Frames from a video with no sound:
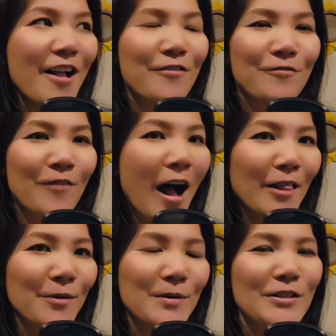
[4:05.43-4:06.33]

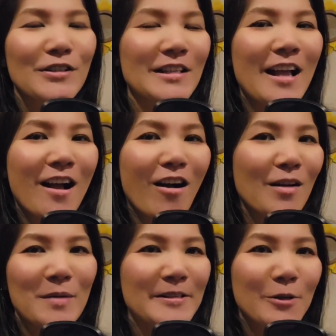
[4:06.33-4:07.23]
followers
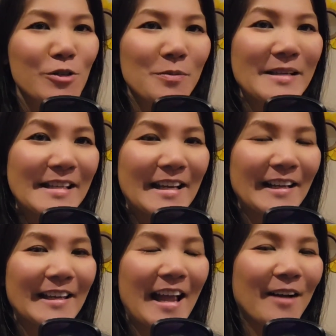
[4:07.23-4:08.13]
on my social media
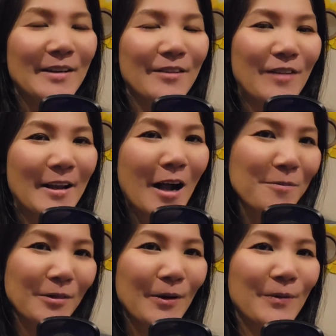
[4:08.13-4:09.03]
account if I
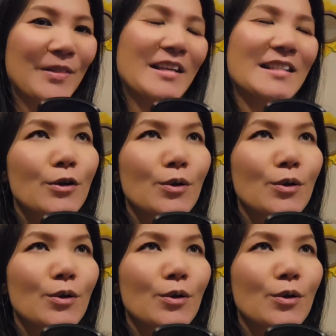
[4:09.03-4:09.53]
upload this.